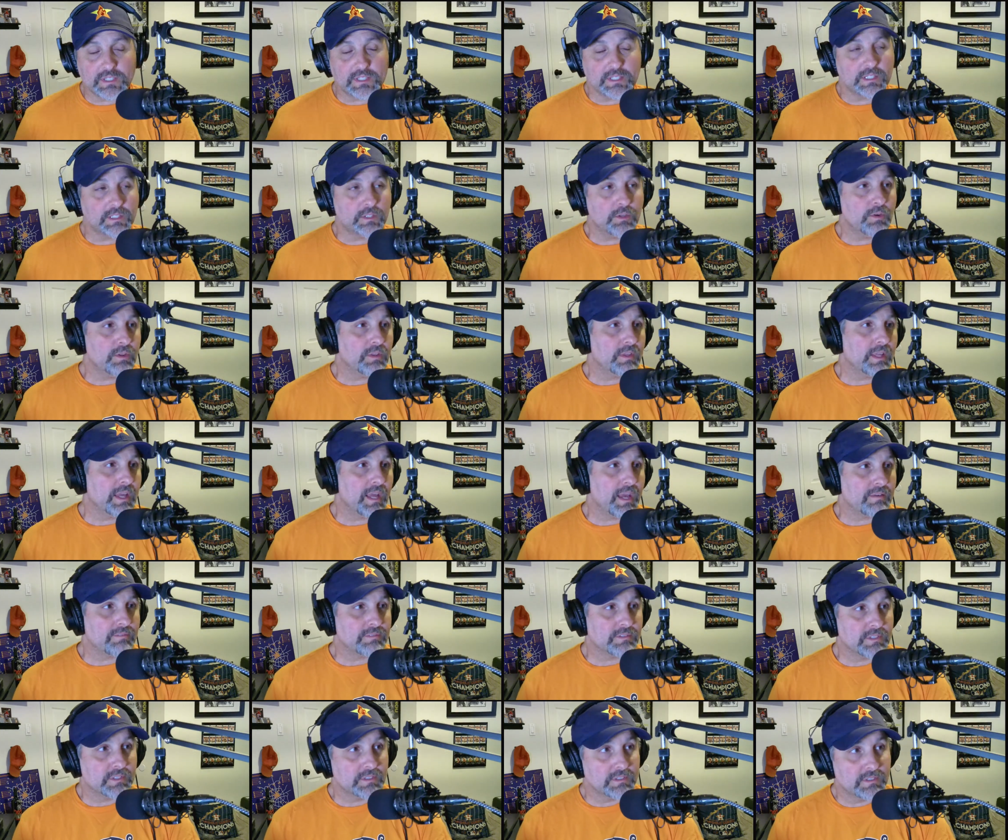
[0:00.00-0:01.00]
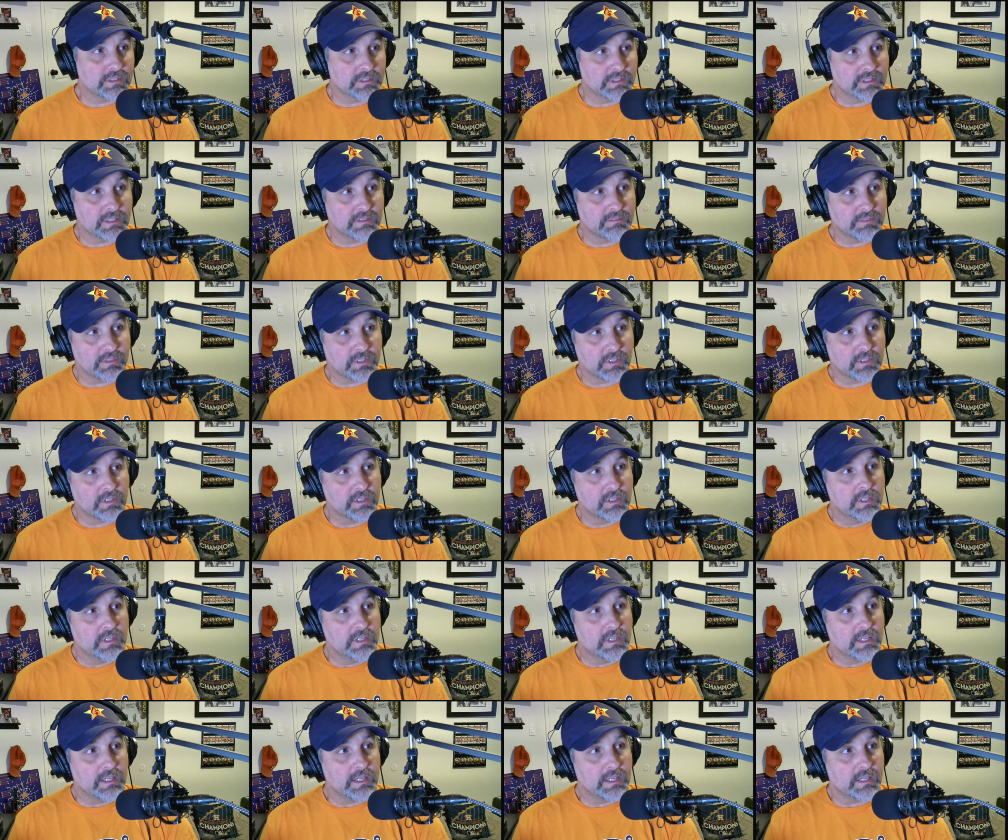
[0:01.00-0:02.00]
They know they have to deliver,
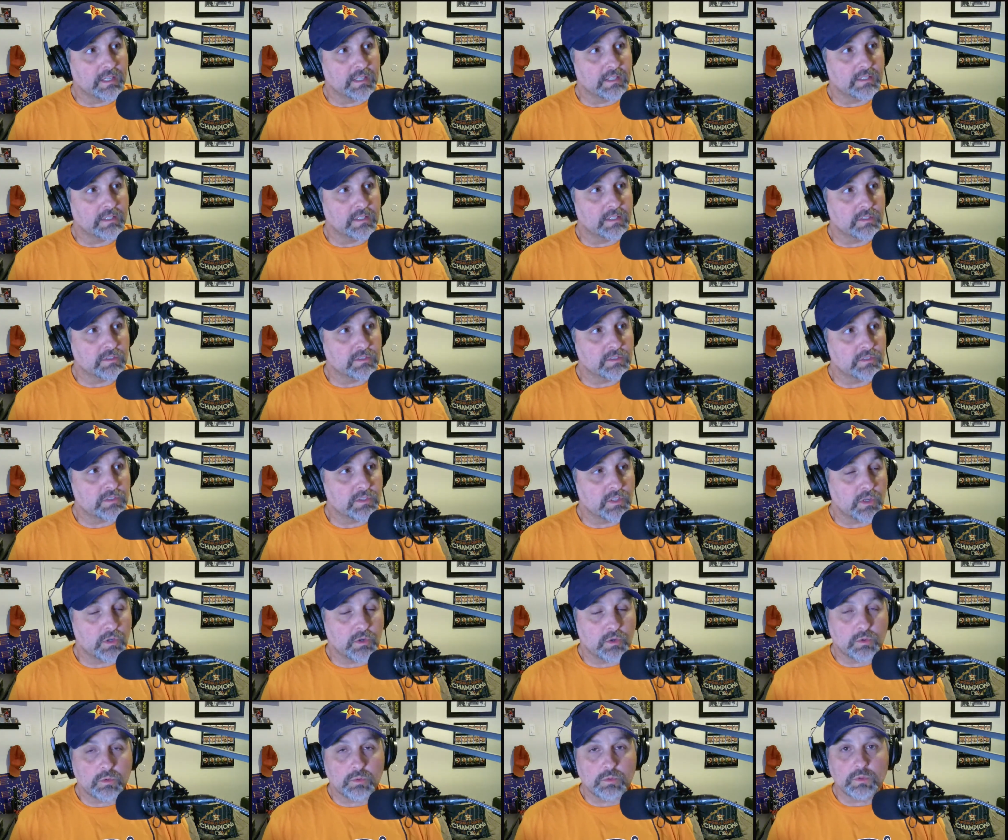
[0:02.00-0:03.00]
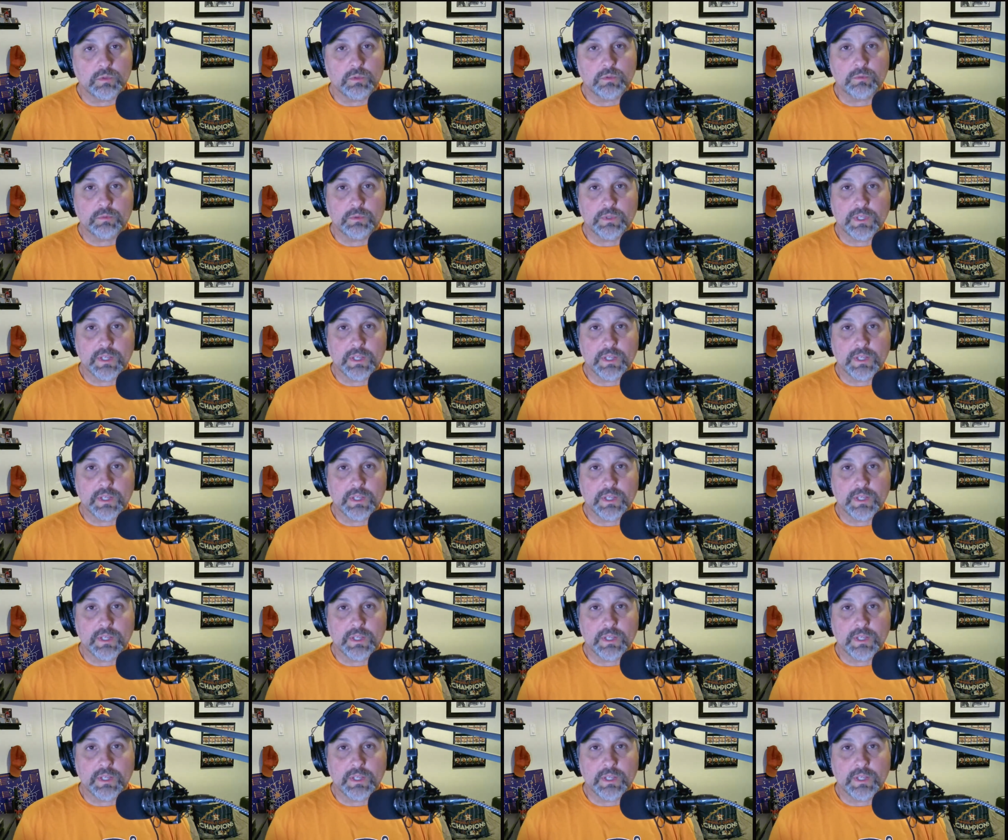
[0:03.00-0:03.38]
and so we